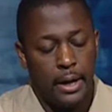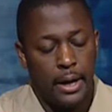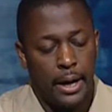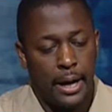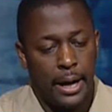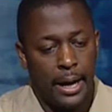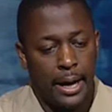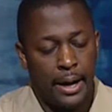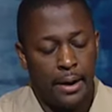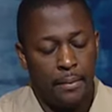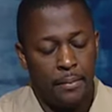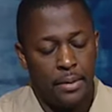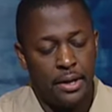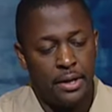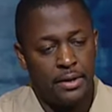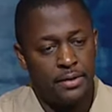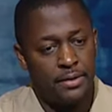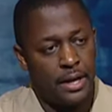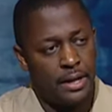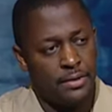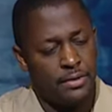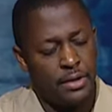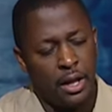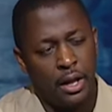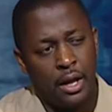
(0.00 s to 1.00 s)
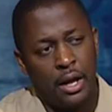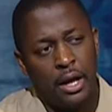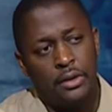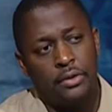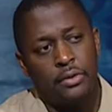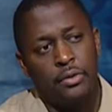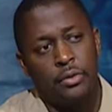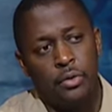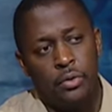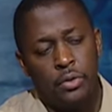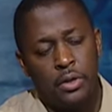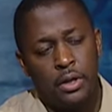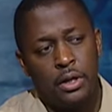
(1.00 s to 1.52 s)
and this has a lot
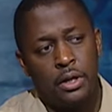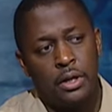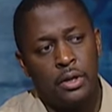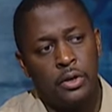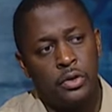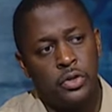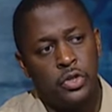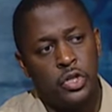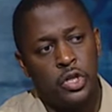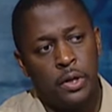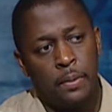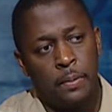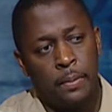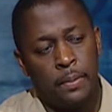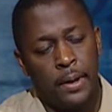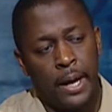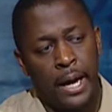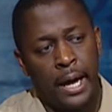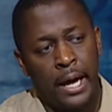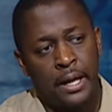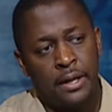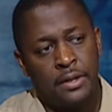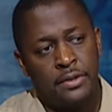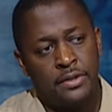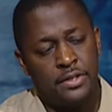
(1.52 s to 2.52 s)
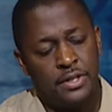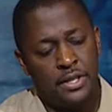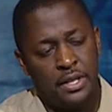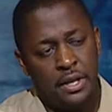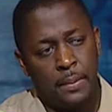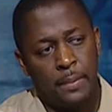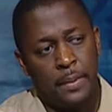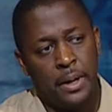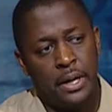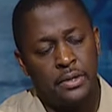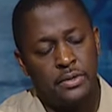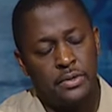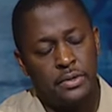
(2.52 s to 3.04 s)
to do with the leadership at
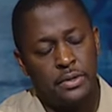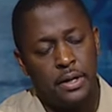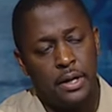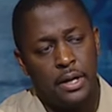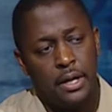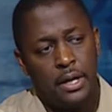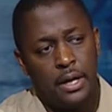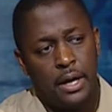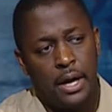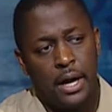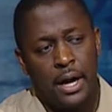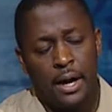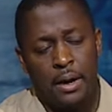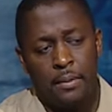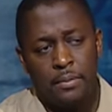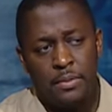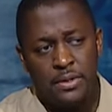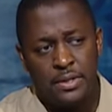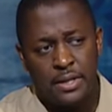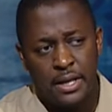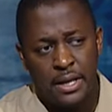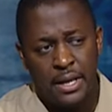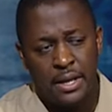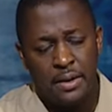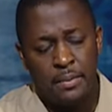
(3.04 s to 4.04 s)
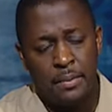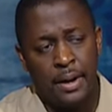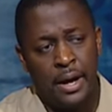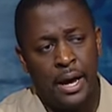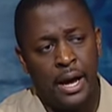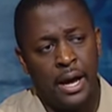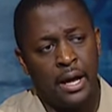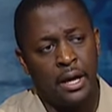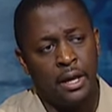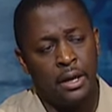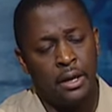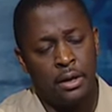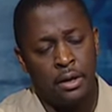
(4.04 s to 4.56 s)
CMS, Cindy
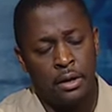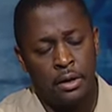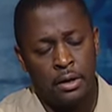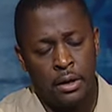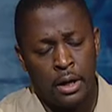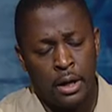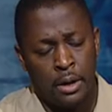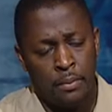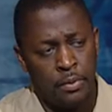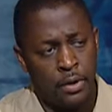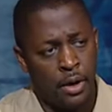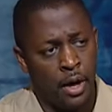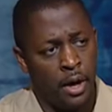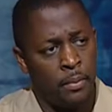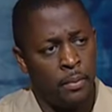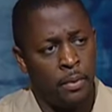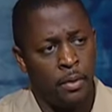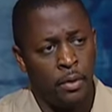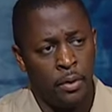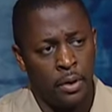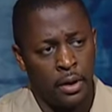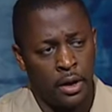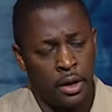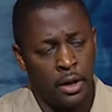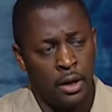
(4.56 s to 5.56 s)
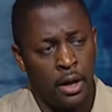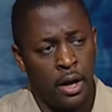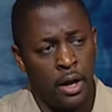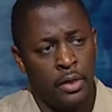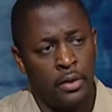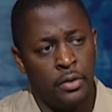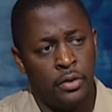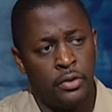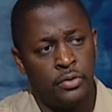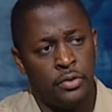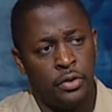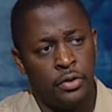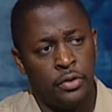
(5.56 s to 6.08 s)
Mann, Don Burrick, and
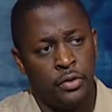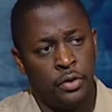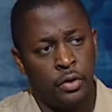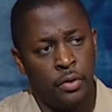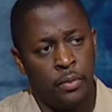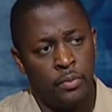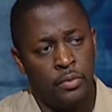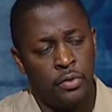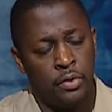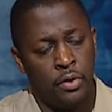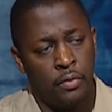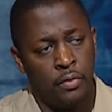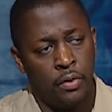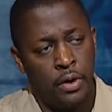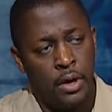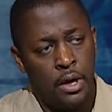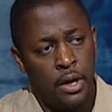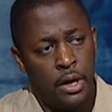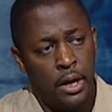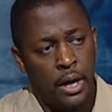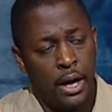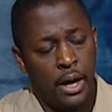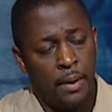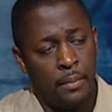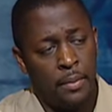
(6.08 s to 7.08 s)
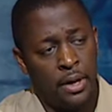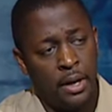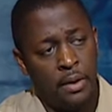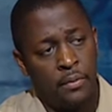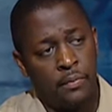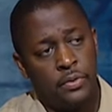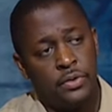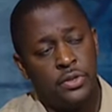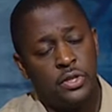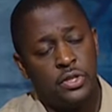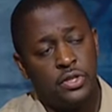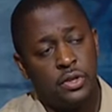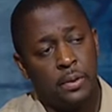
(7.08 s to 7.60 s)
others in terms of an
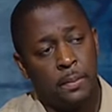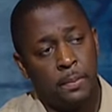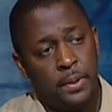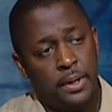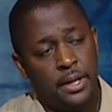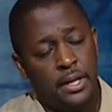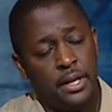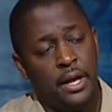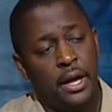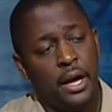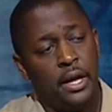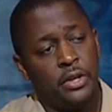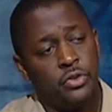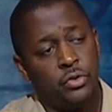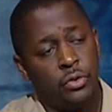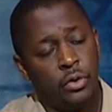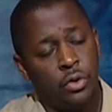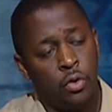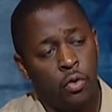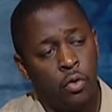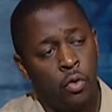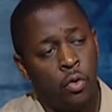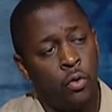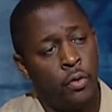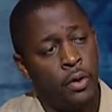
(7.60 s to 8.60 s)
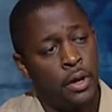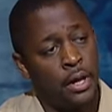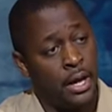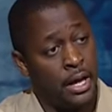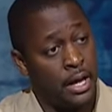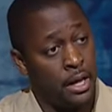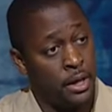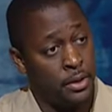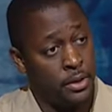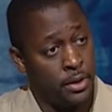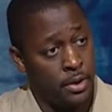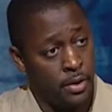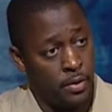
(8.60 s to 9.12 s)
emphasis on pediatric oral
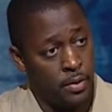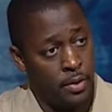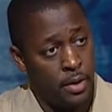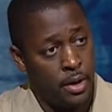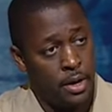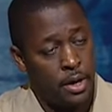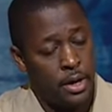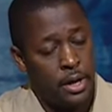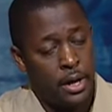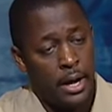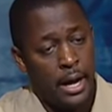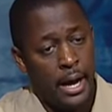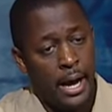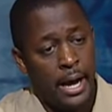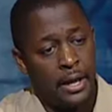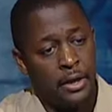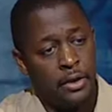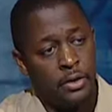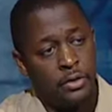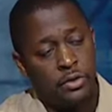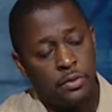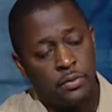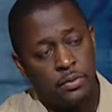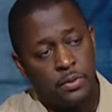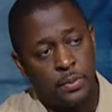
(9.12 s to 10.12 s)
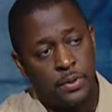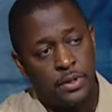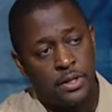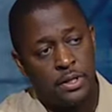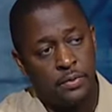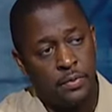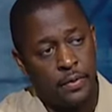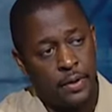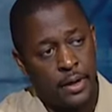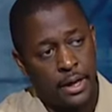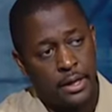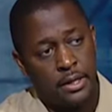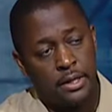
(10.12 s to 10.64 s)
health care. And there's some
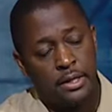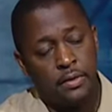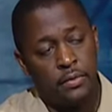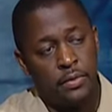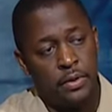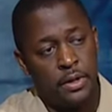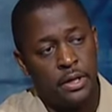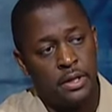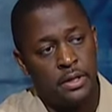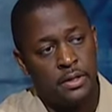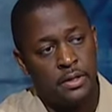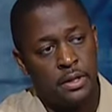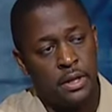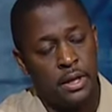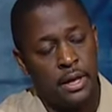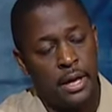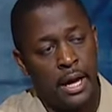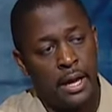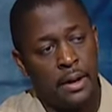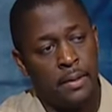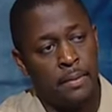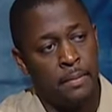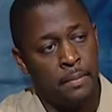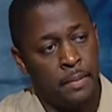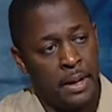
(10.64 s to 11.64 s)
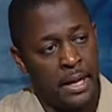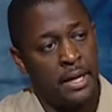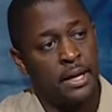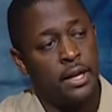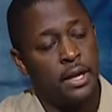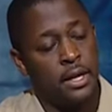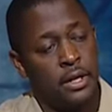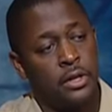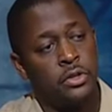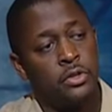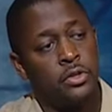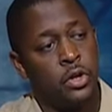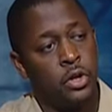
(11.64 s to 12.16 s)
specific activities that
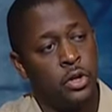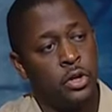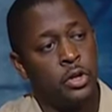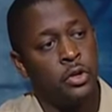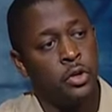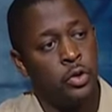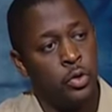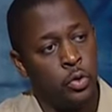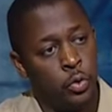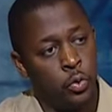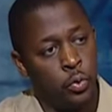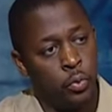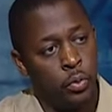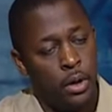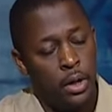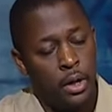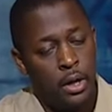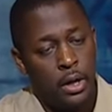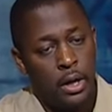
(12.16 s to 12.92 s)
Medicaid is going to do.